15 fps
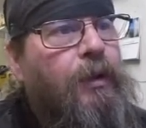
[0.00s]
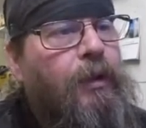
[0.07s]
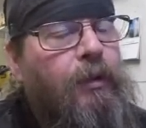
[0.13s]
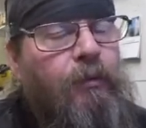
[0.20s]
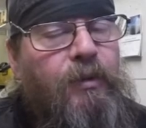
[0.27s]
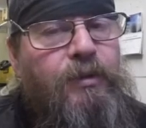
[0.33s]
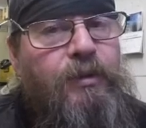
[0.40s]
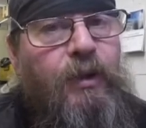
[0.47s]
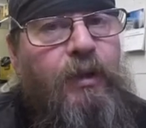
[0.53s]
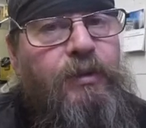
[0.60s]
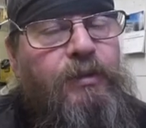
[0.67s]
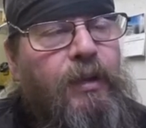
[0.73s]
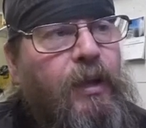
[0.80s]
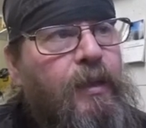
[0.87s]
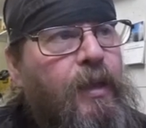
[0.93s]
The reason I
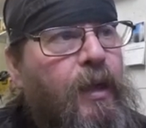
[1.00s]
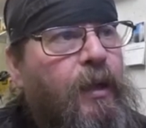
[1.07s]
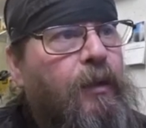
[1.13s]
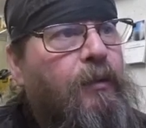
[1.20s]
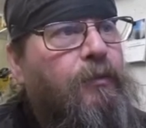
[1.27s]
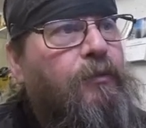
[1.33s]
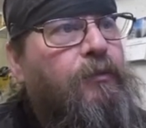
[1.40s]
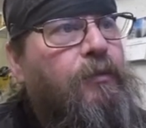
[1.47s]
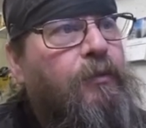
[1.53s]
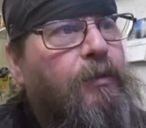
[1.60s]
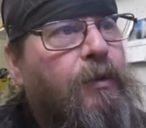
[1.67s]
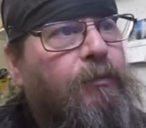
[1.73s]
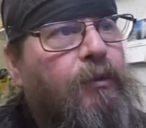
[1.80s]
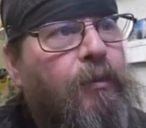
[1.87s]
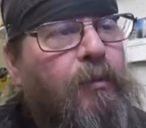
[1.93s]
say that is
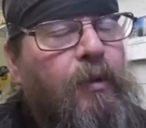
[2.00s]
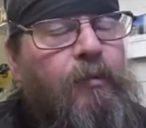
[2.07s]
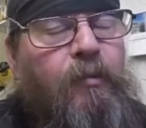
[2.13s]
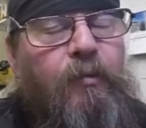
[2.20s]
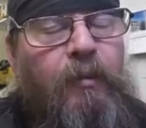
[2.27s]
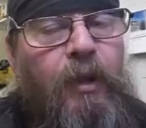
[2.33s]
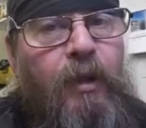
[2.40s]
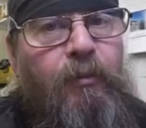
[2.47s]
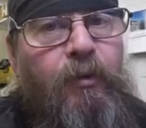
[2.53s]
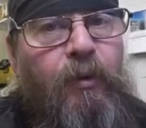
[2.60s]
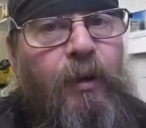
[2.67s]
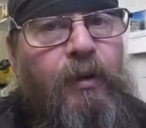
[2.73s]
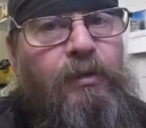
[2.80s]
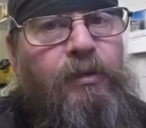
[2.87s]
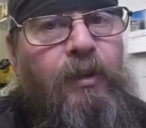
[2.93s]
if your minimum labor
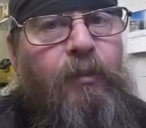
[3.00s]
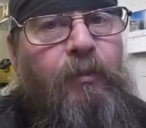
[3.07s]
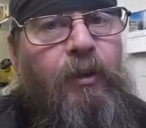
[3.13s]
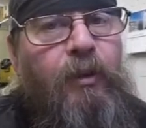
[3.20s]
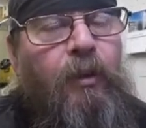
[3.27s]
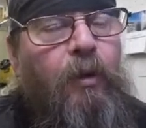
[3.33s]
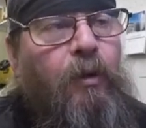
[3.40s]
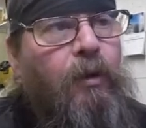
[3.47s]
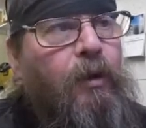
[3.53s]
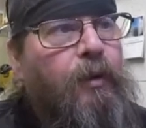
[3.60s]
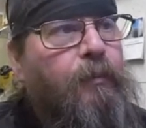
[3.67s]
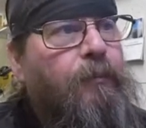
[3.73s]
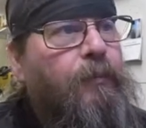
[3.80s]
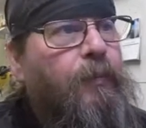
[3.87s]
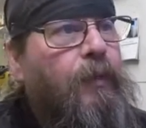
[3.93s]
rate is a little bit lower,
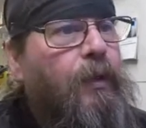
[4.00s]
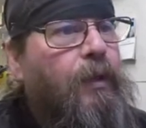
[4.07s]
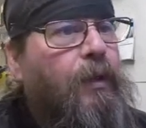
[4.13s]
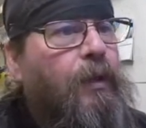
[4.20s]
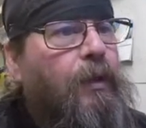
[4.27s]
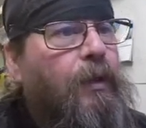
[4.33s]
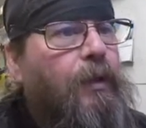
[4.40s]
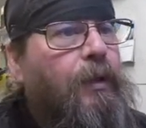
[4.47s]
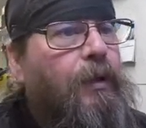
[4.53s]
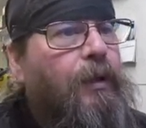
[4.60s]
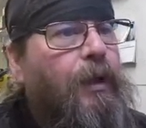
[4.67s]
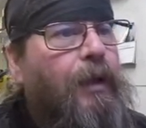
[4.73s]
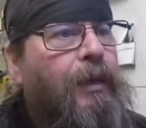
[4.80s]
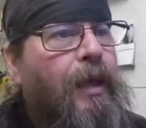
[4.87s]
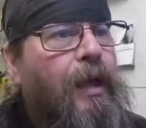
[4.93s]

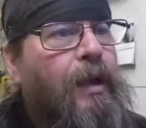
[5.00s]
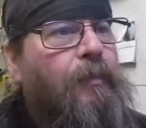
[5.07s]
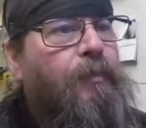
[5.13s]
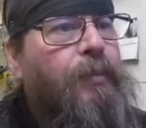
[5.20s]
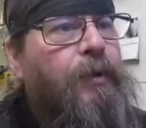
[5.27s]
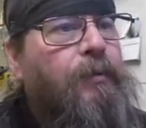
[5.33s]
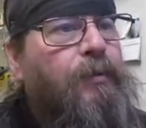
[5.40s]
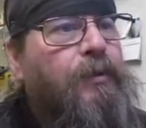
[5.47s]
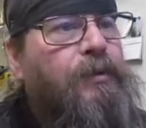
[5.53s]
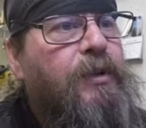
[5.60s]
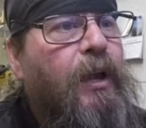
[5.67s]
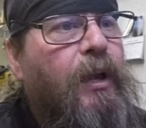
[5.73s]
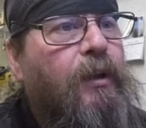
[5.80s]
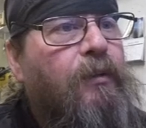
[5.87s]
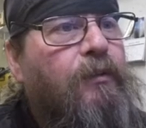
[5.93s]
a lot of people
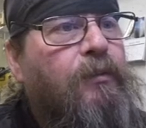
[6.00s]
tend